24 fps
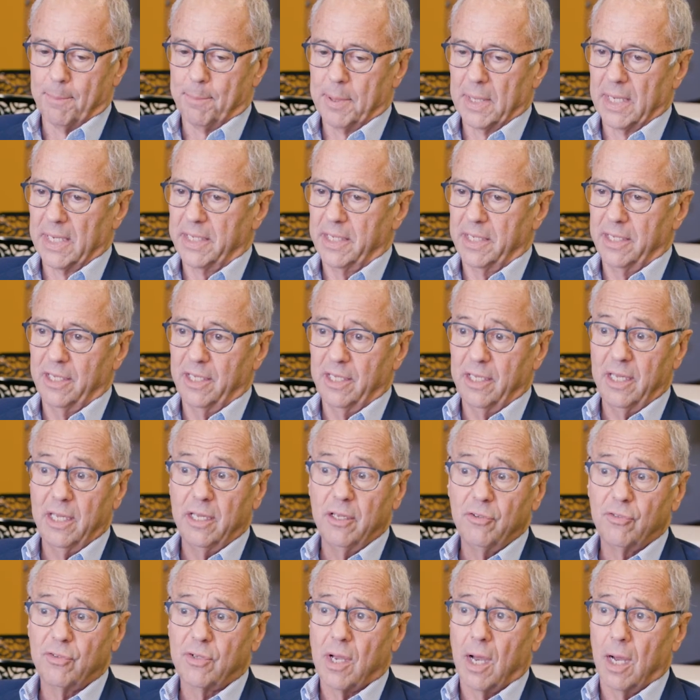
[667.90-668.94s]
But it
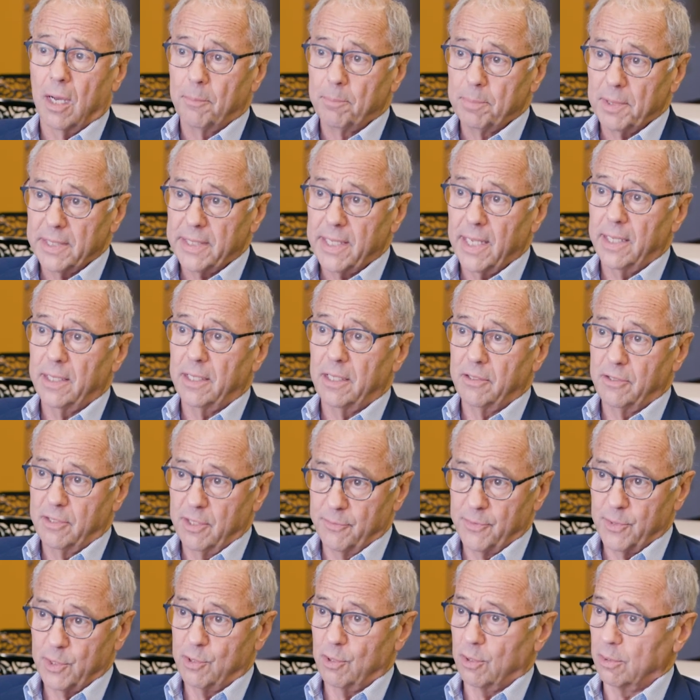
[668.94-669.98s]
is complicated and
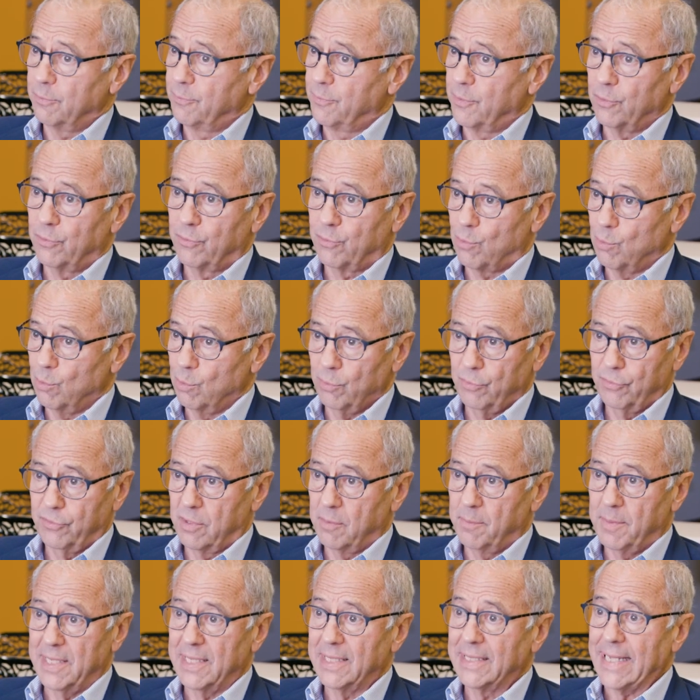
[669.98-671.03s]
difficult for schools
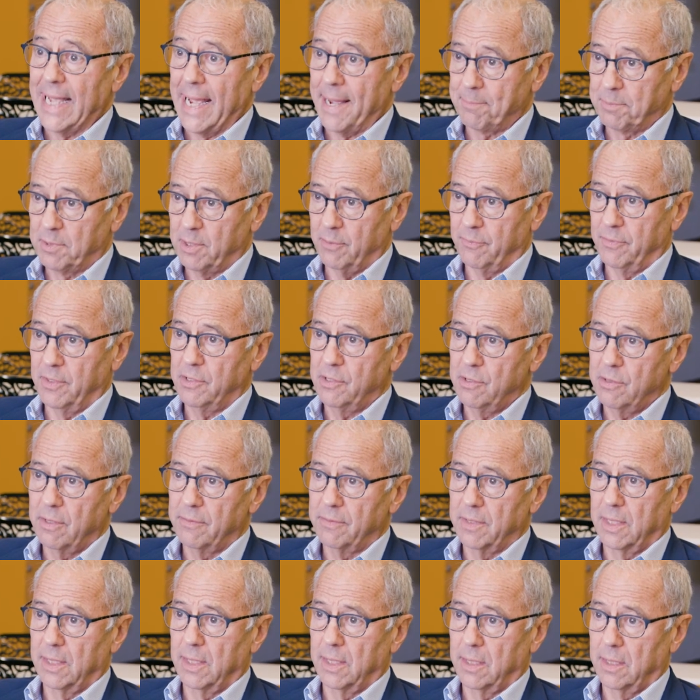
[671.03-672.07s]
to be adaptive and you
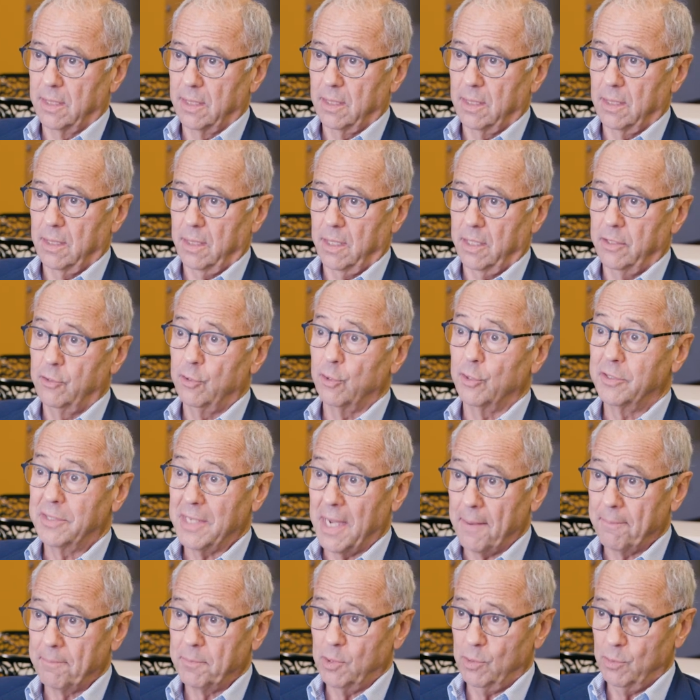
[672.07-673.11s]
have a, uh, and to
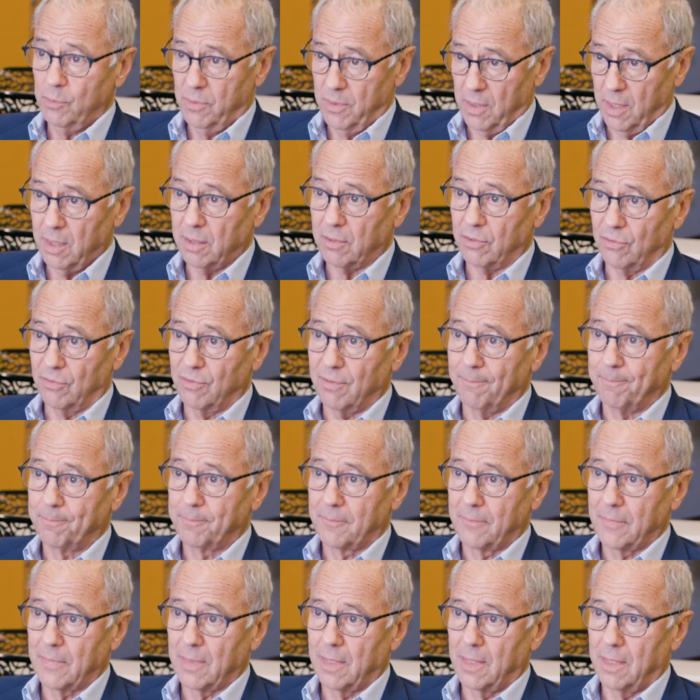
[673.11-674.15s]
adopt new things.
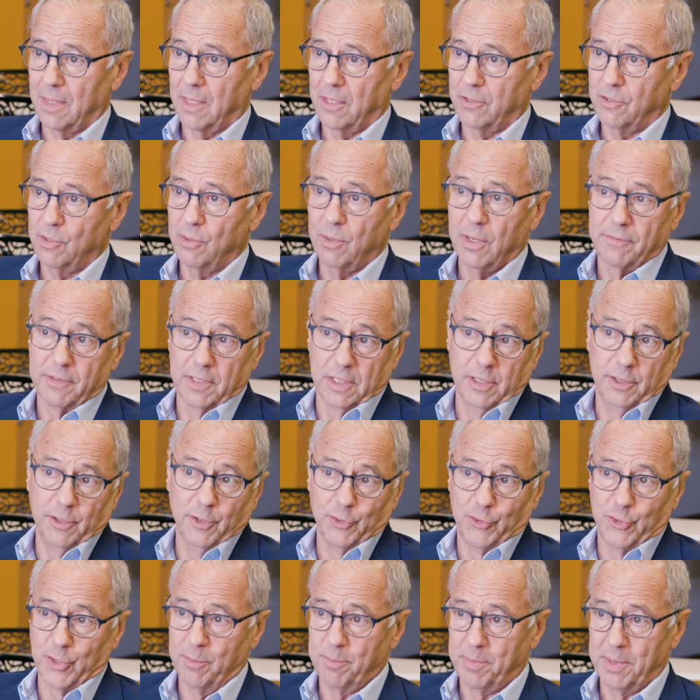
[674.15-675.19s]
And you have a
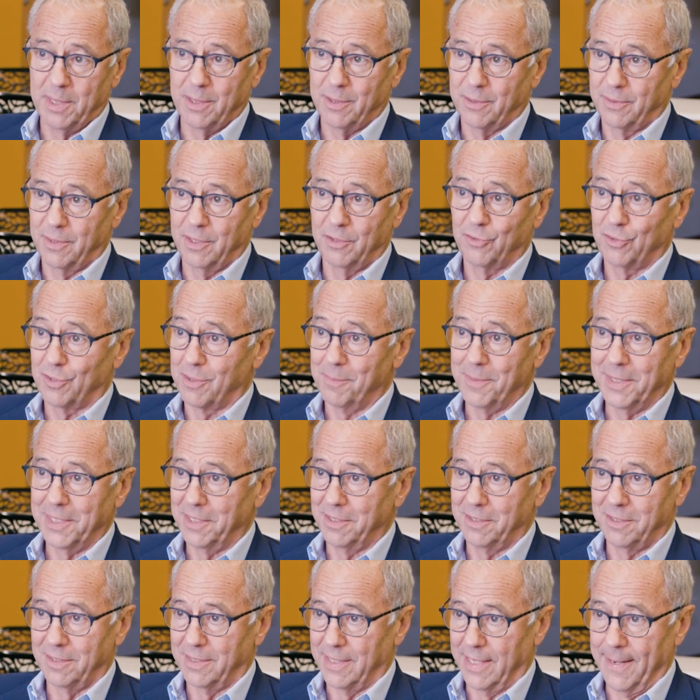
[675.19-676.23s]
leadership here that's
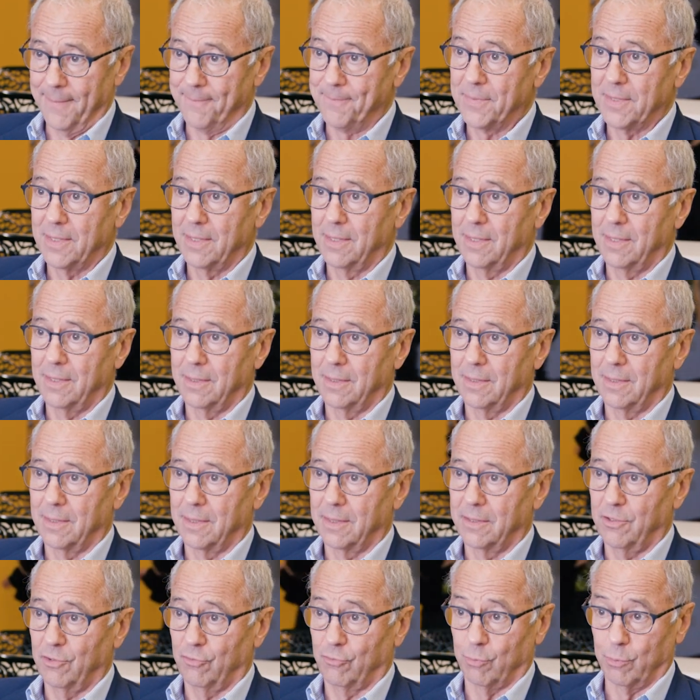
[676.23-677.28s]
committed to that. And
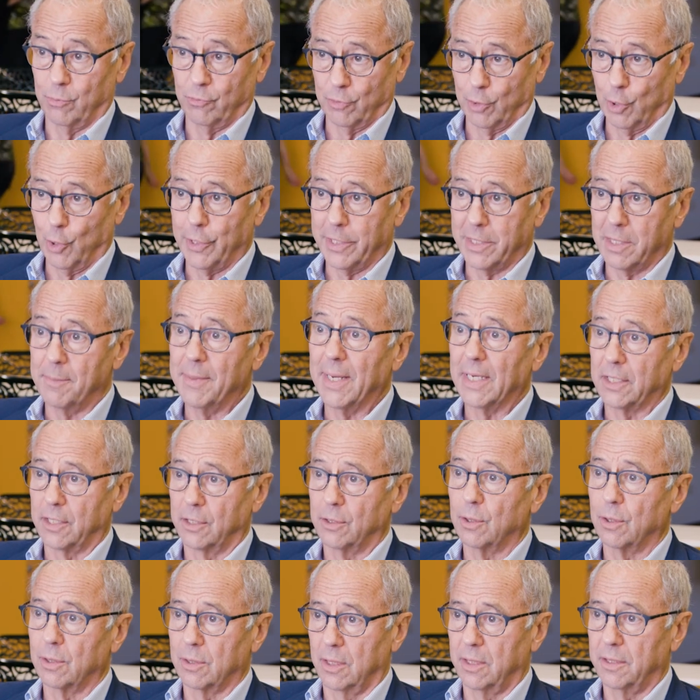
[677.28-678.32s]
I just was learning about
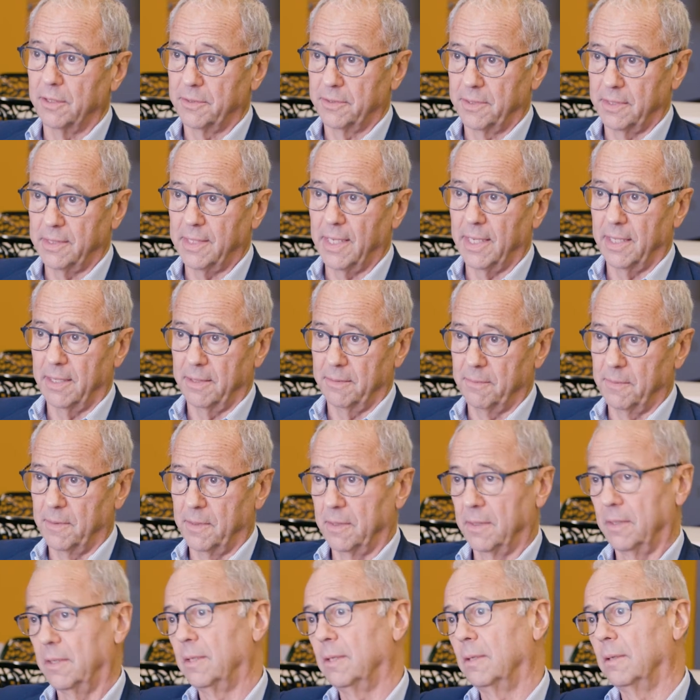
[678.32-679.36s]
it earlier today
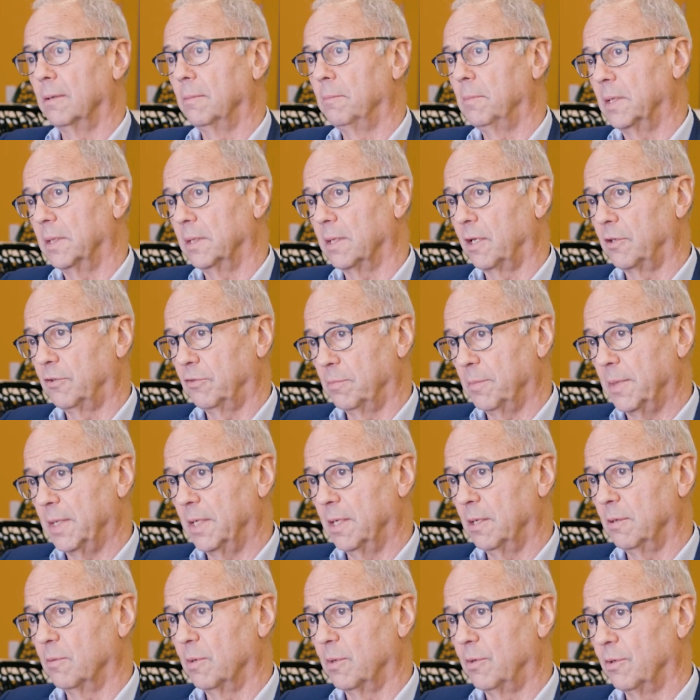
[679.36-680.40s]
with, in a nice
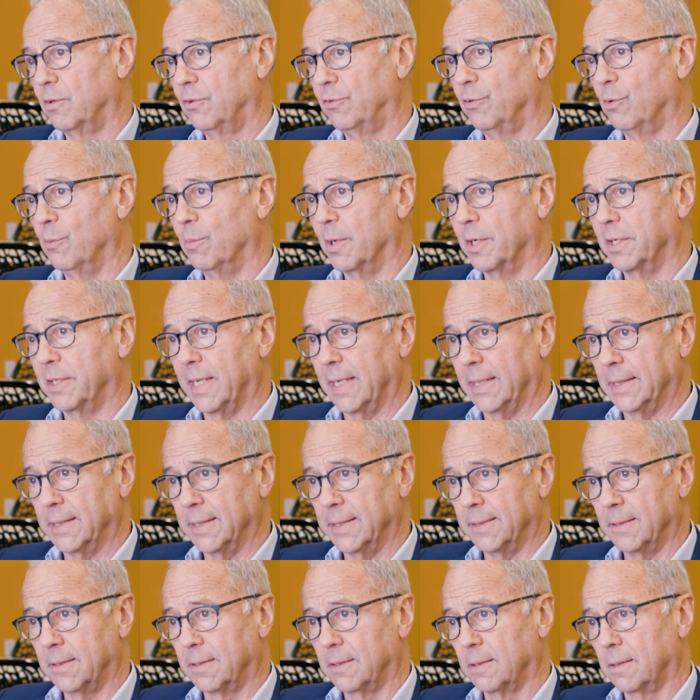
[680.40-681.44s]
meeting with your
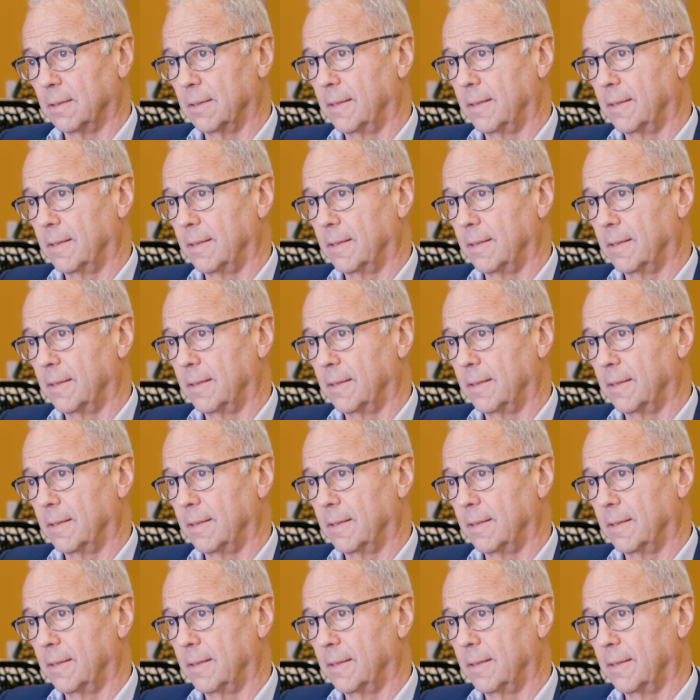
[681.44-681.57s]
superintendent.